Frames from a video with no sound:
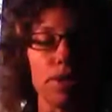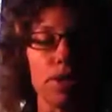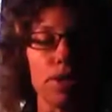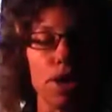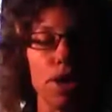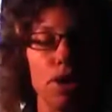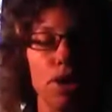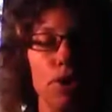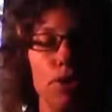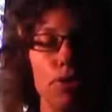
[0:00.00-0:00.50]

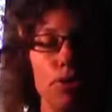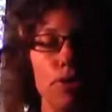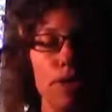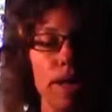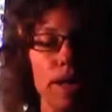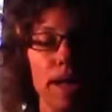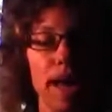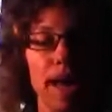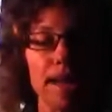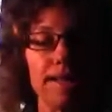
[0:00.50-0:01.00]
So
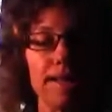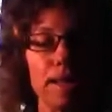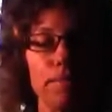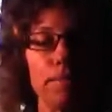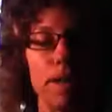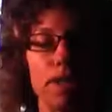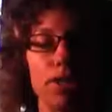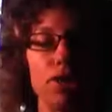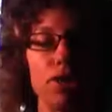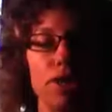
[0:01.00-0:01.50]
as I
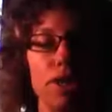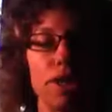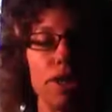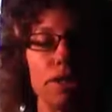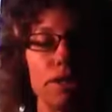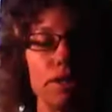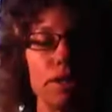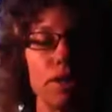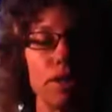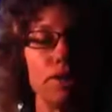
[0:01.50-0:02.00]

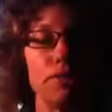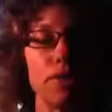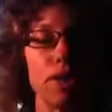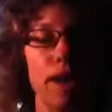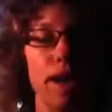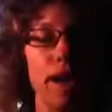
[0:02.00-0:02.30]
mentioned, you've